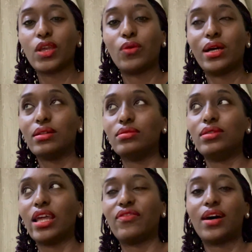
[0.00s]
Well,
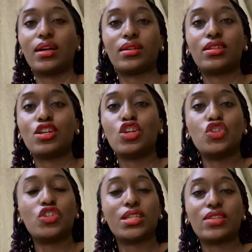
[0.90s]
life hack.
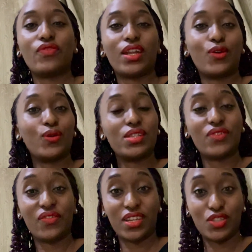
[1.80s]
You just invite God's
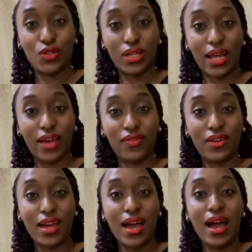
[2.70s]
favor into your life
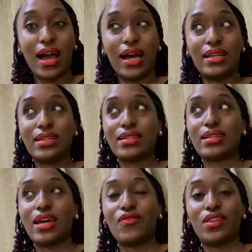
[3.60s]
and
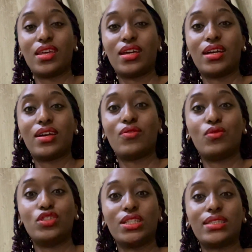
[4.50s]
everything
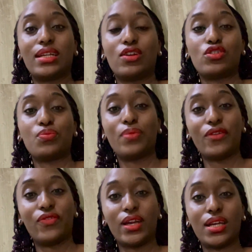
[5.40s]
will just turn out
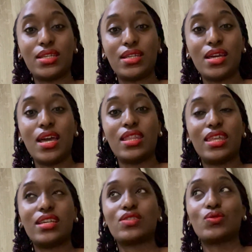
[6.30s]
perfect.
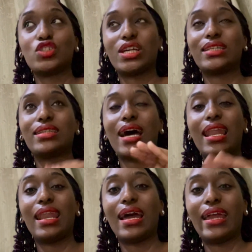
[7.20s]
Things will just
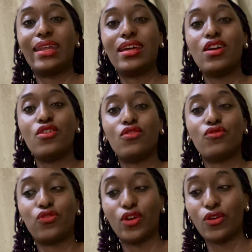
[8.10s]
align
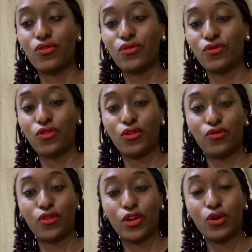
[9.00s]
for
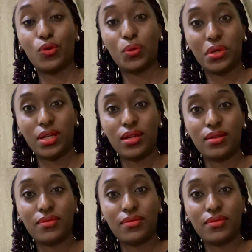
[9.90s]
your good.